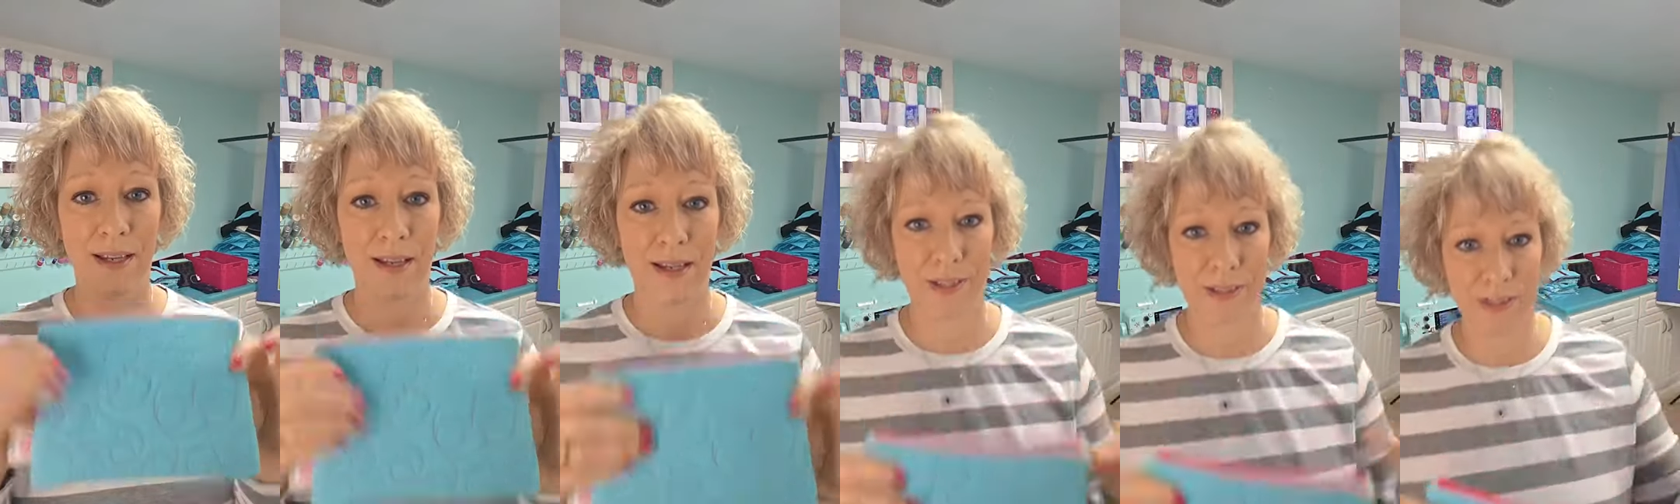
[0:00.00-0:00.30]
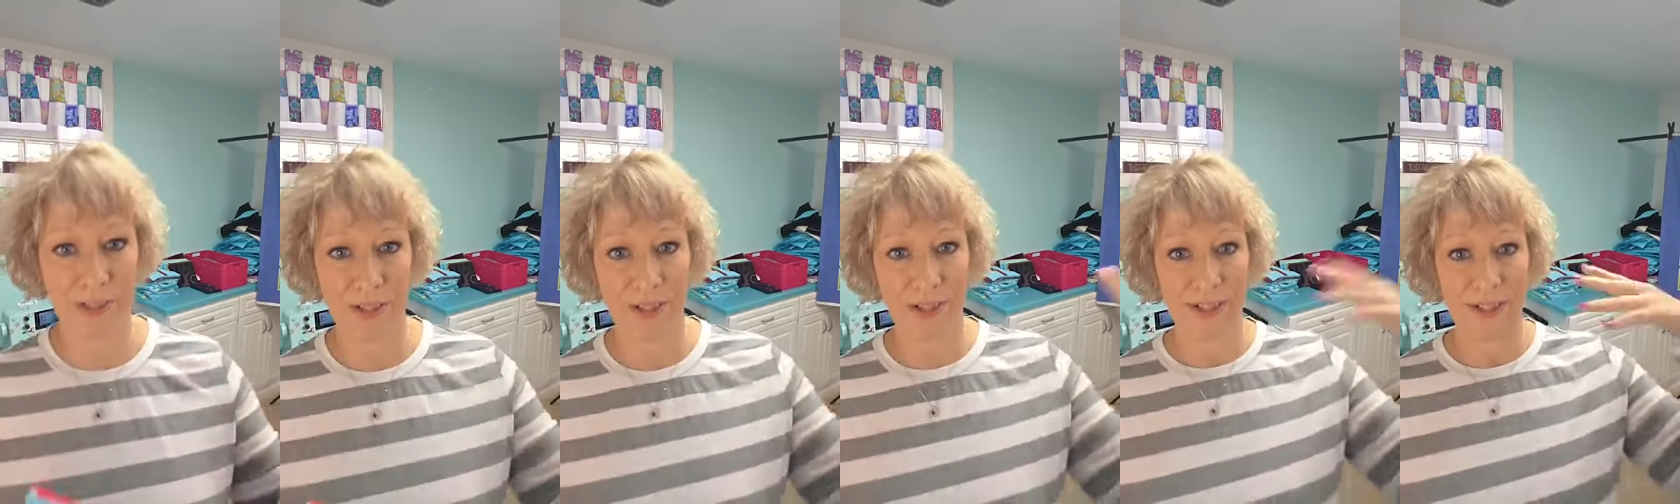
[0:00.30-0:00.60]

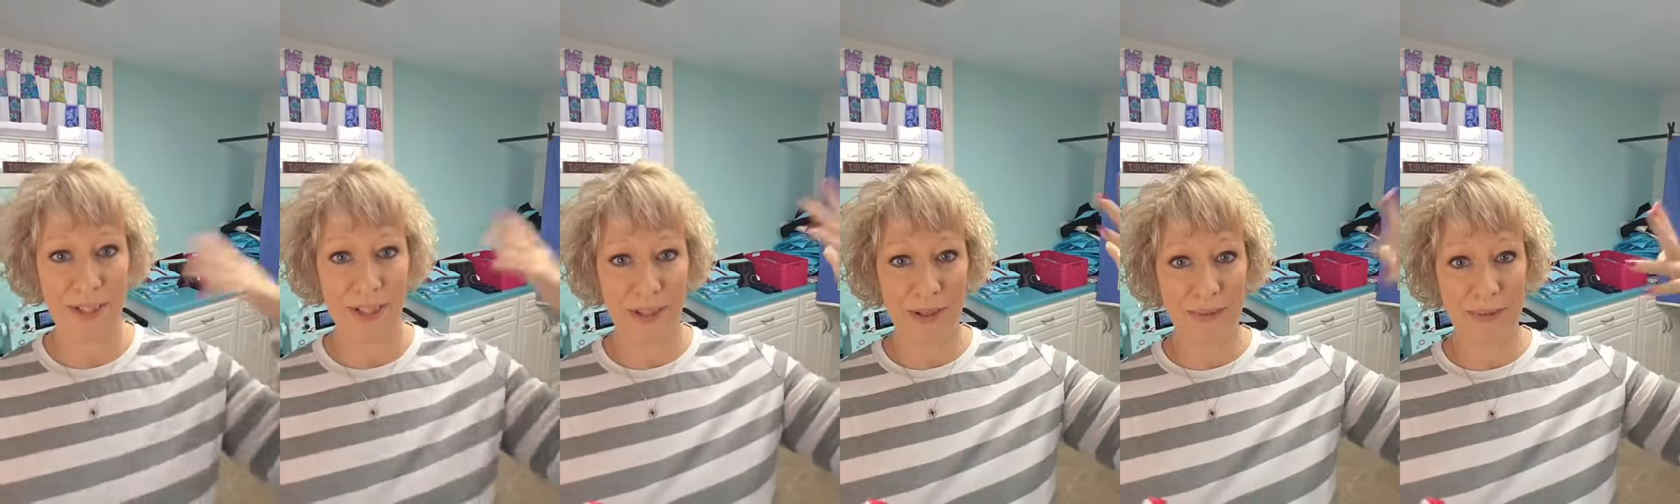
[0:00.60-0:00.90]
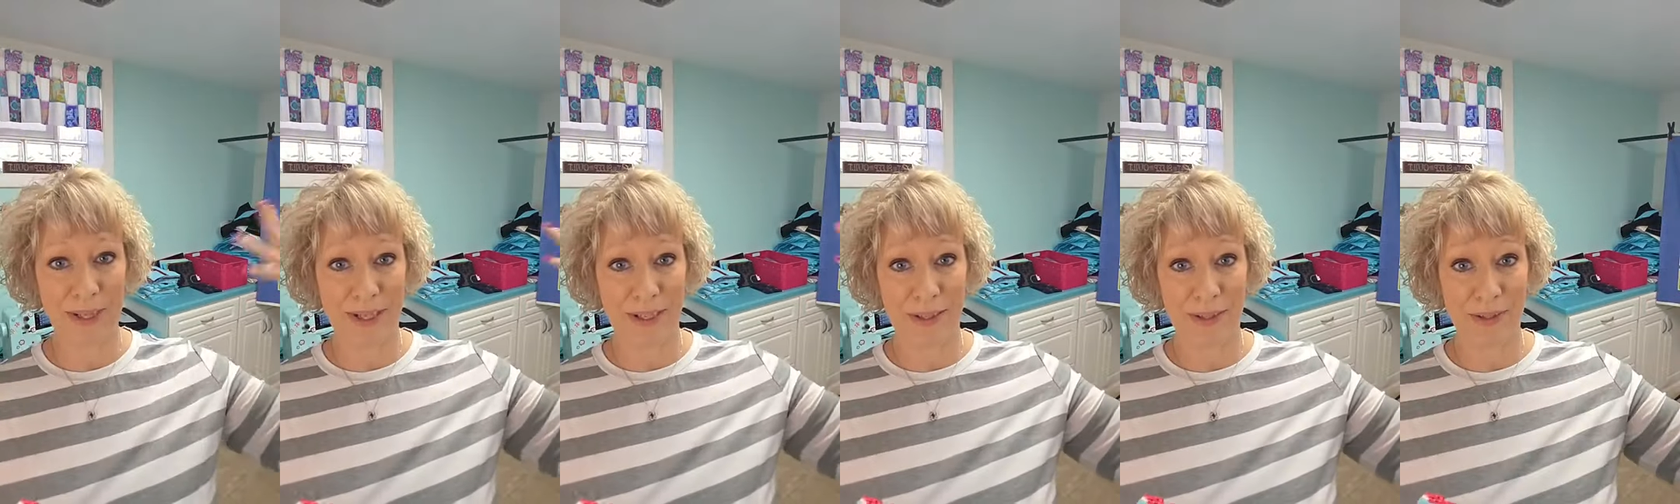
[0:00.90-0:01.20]
As you can tell,
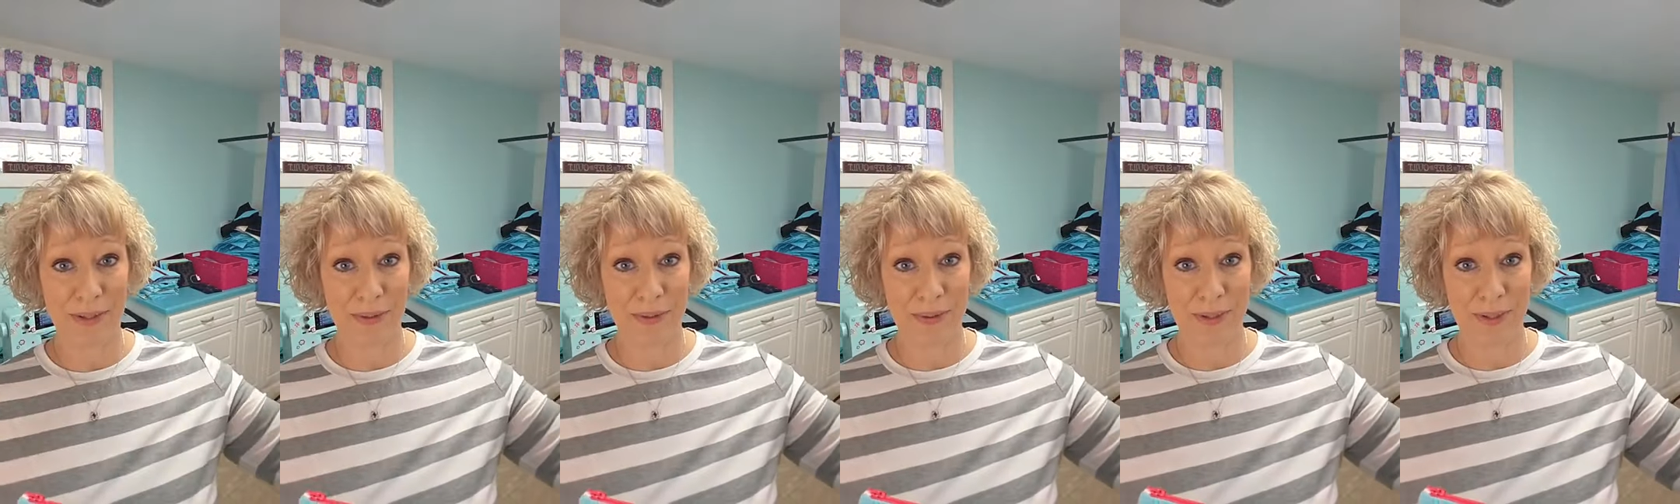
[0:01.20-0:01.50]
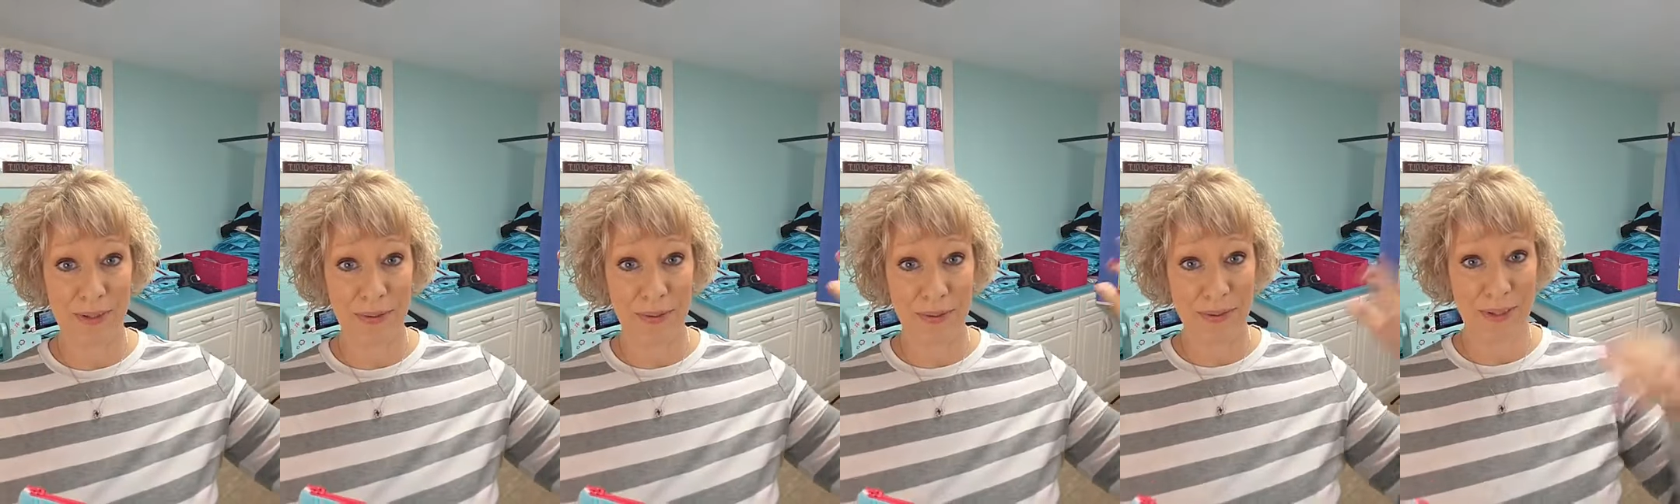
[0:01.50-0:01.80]
I'm kind of doing
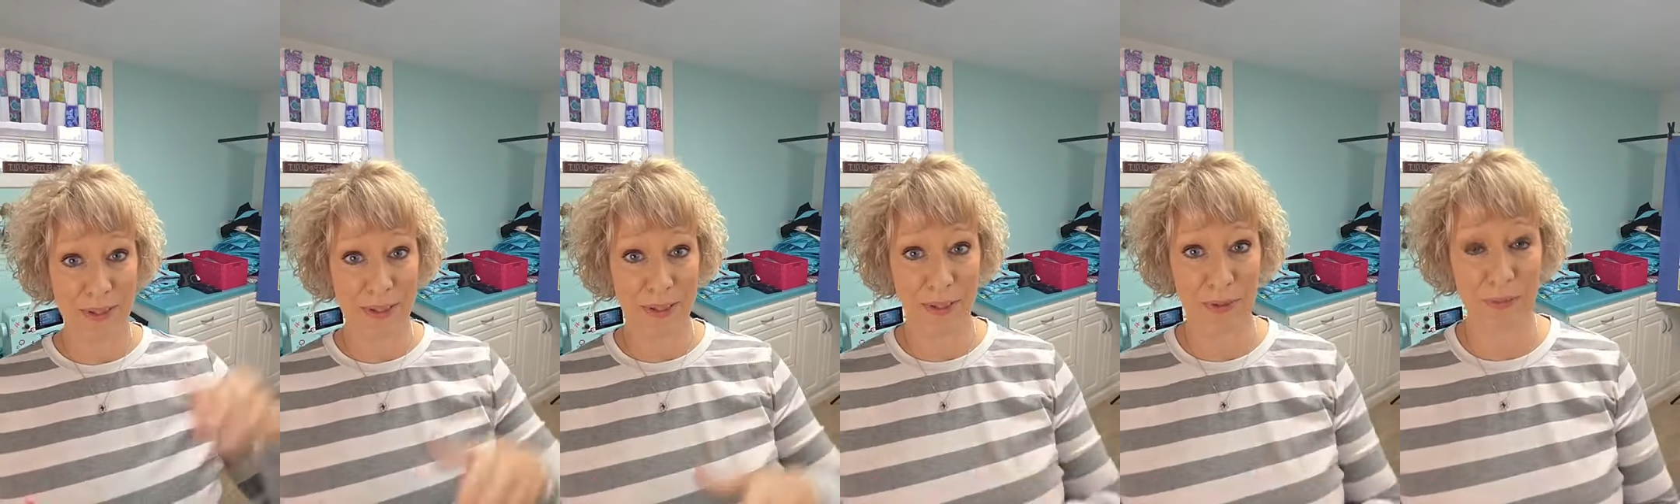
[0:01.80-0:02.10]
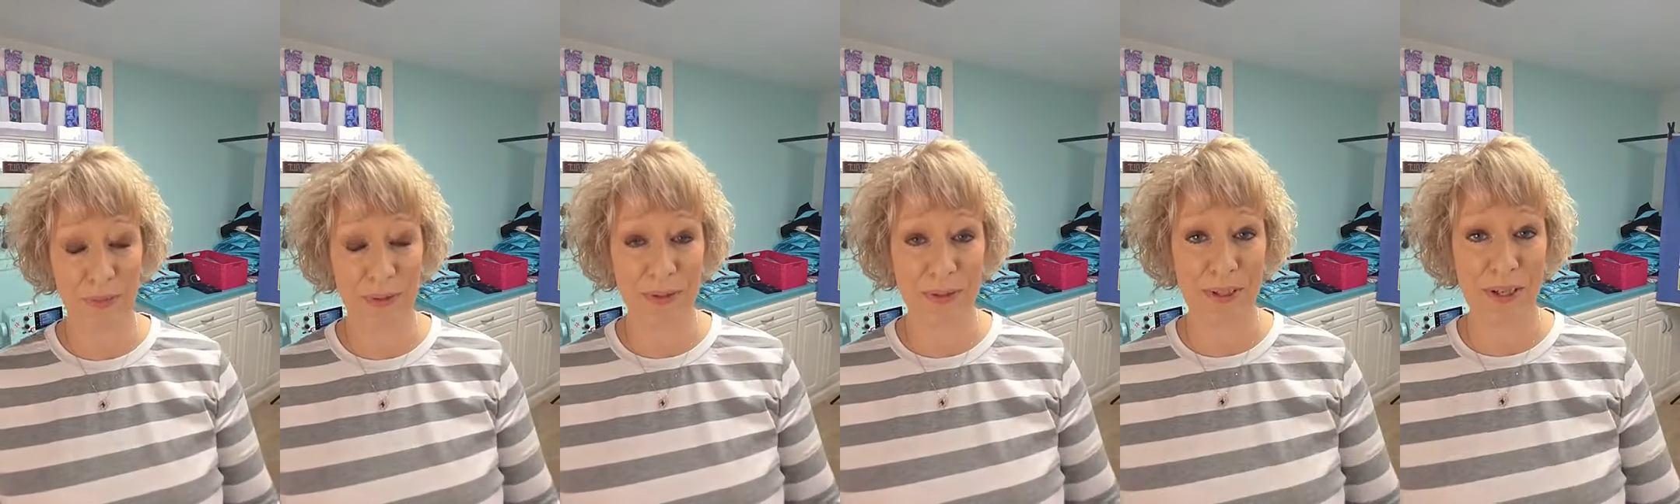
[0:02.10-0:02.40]
the whole tealy
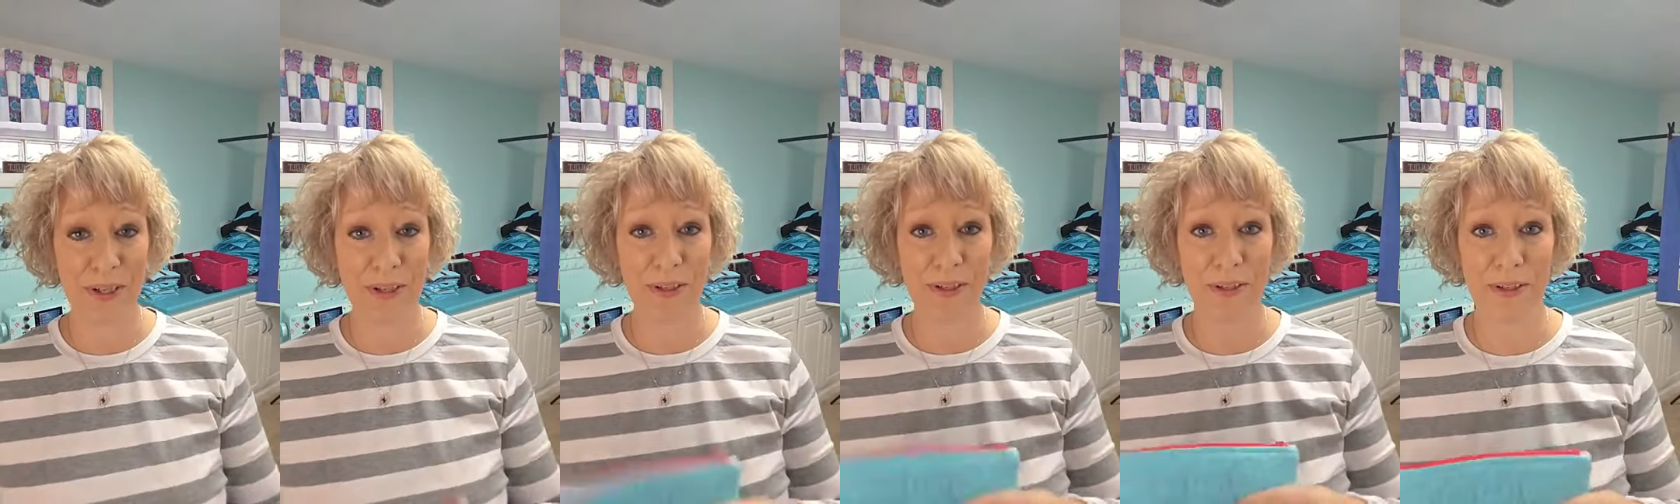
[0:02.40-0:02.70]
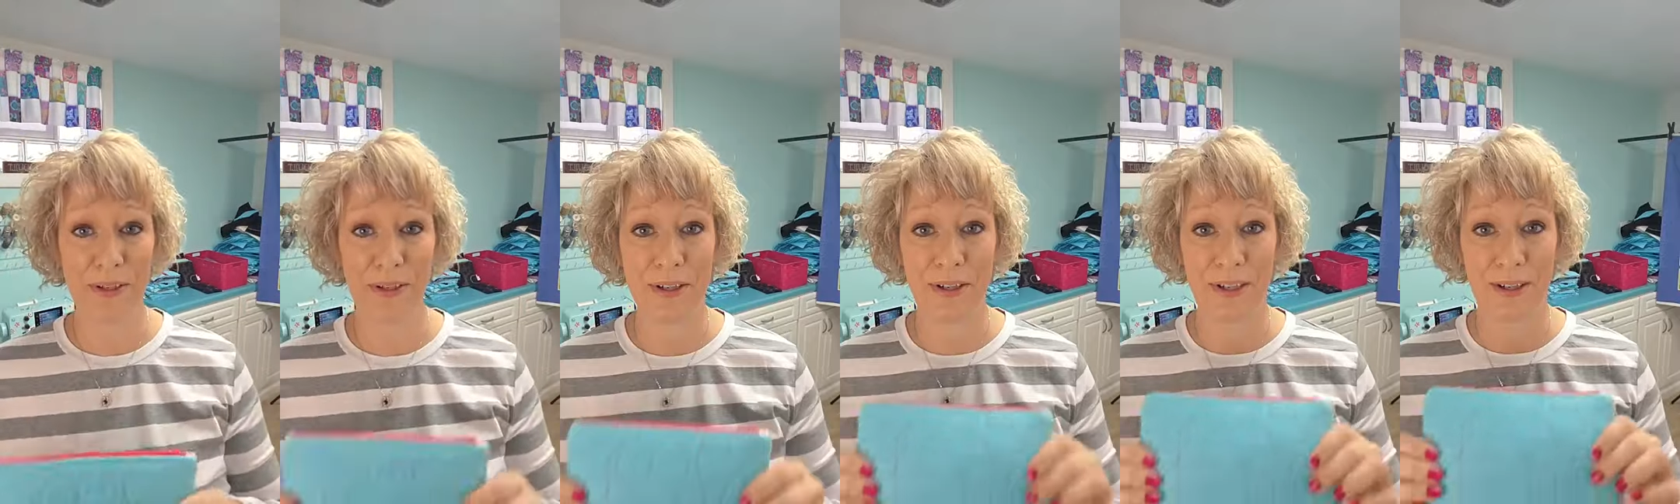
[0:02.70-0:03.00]
blue
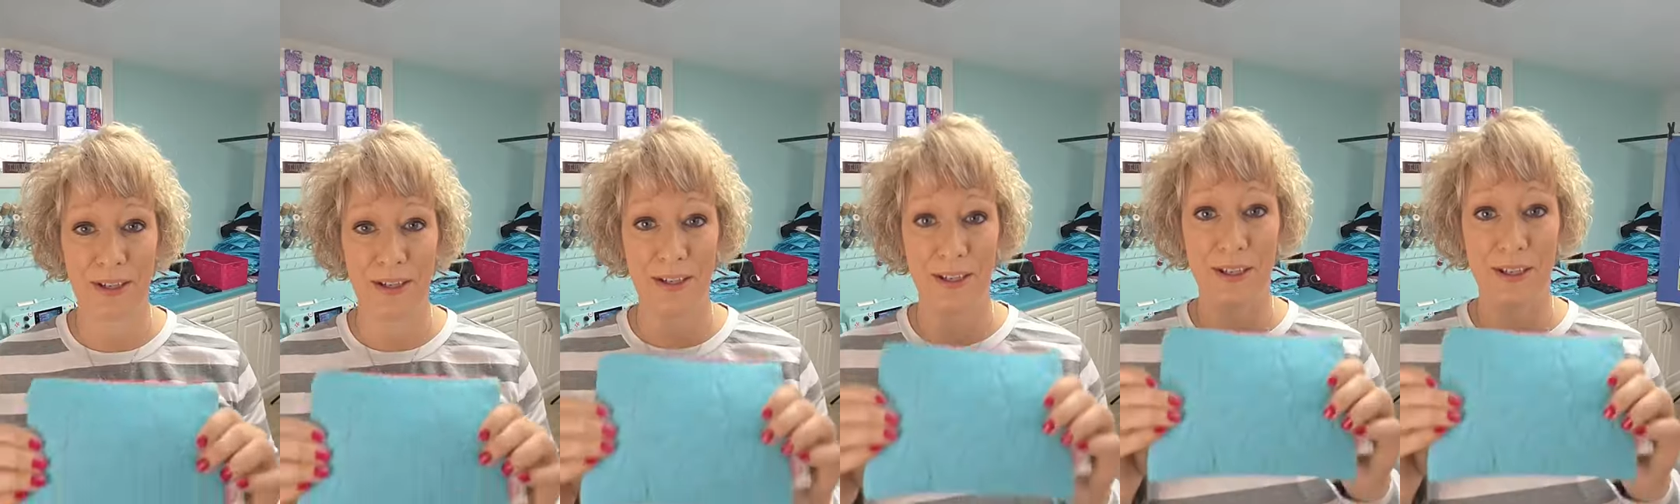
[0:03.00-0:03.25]
color